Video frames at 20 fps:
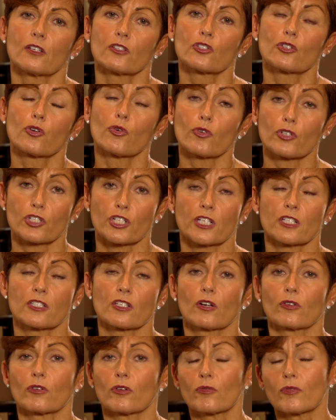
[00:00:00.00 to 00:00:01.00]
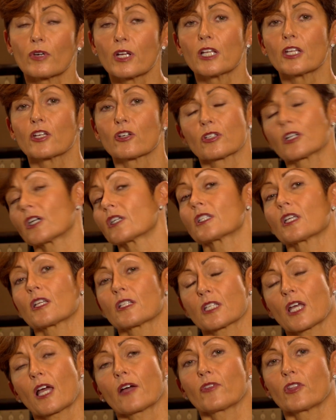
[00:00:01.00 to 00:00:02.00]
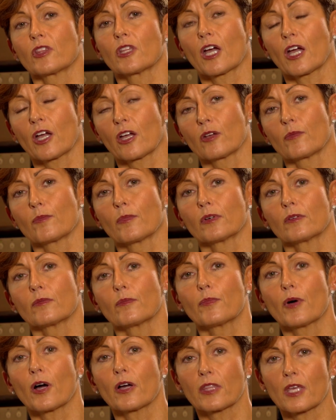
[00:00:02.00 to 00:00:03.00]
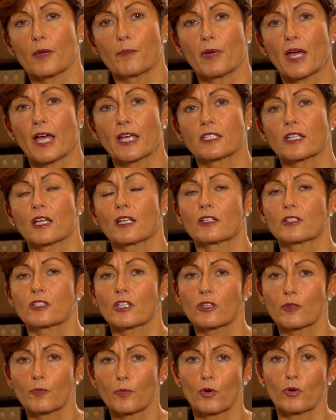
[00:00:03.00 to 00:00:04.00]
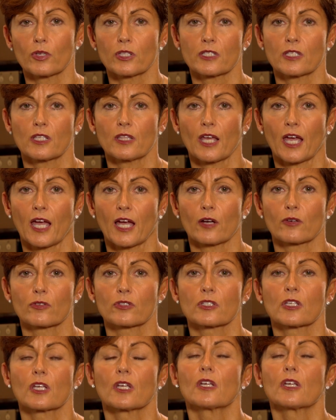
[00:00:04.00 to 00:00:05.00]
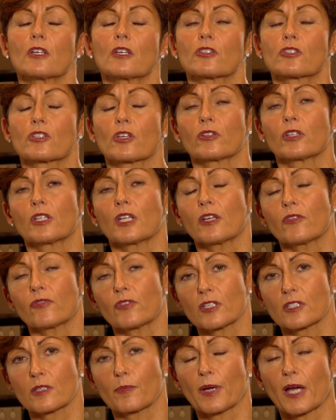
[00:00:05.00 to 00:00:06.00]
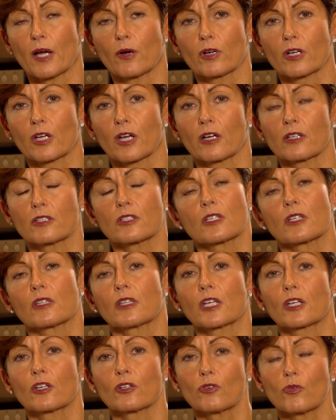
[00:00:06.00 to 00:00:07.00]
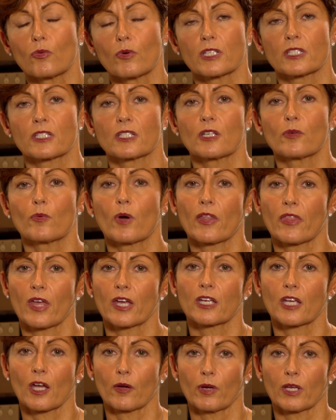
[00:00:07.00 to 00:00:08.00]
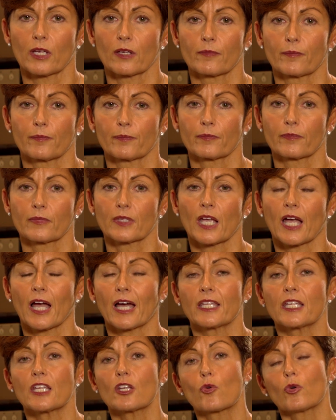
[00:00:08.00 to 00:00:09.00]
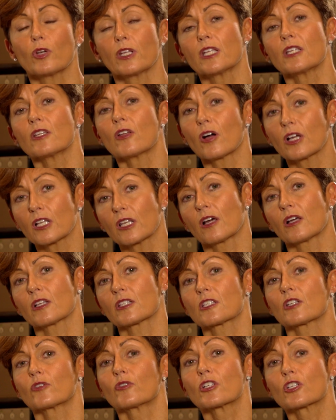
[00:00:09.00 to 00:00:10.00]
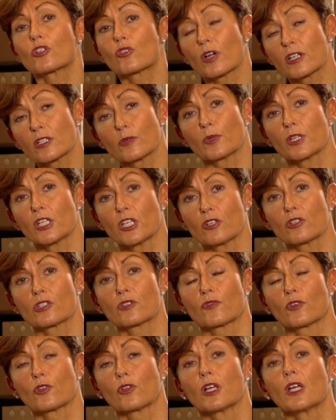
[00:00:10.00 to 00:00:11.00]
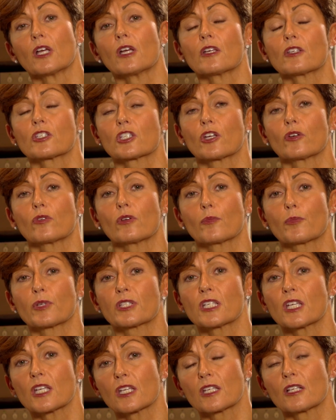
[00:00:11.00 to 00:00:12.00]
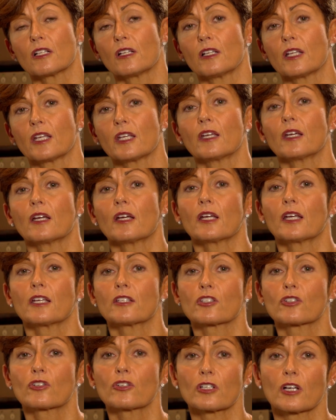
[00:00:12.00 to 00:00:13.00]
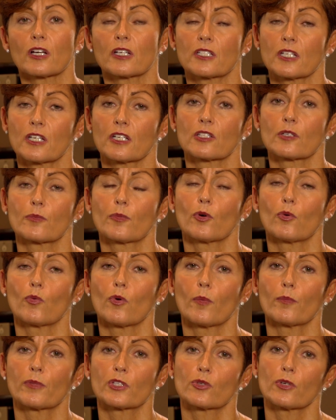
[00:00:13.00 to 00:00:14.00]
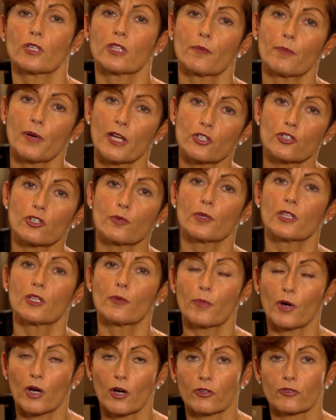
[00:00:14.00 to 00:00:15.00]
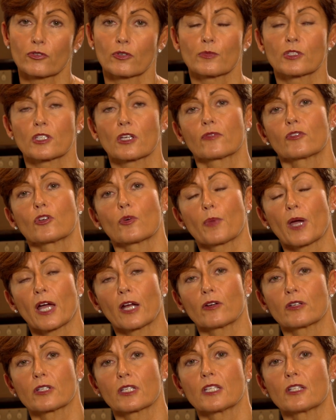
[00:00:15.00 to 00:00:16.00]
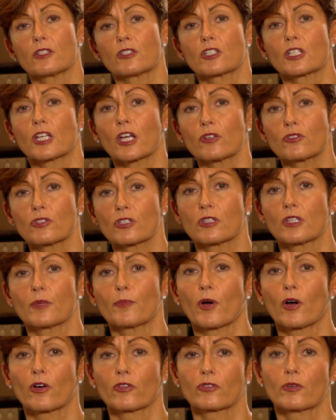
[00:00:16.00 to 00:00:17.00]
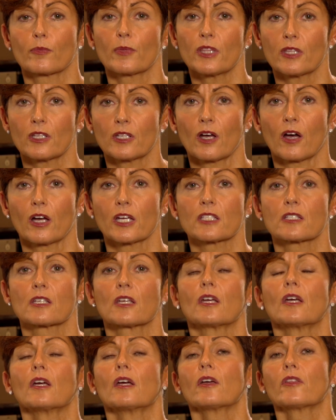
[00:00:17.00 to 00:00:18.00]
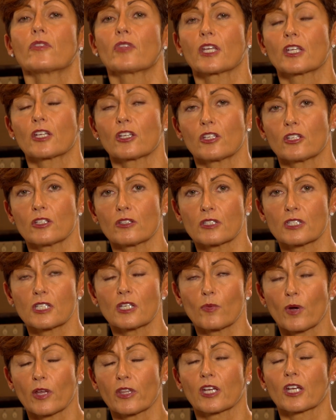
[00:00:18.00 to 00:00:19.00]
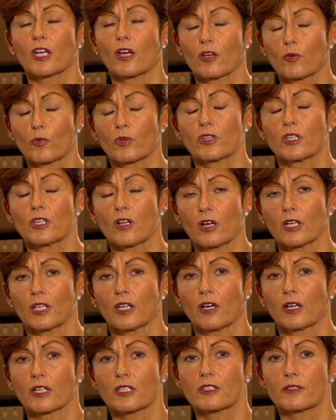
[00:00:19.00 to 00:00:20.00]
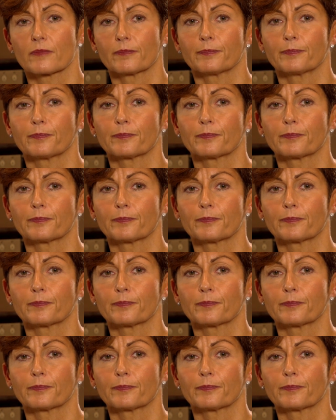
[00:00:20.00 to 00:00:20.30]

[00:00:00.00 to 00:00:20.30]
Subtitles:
Torches are a really good idea to have in the home, by their bed and at other points in the house, so that if there's a power cut, they can always see where they're going. And equally, night lights are incredibly useful, so particularly it's a good idea to put one between the bedroom and the bathroom, so if your parent needs to go to the bathroom in the night, they can see where they're going with the night light.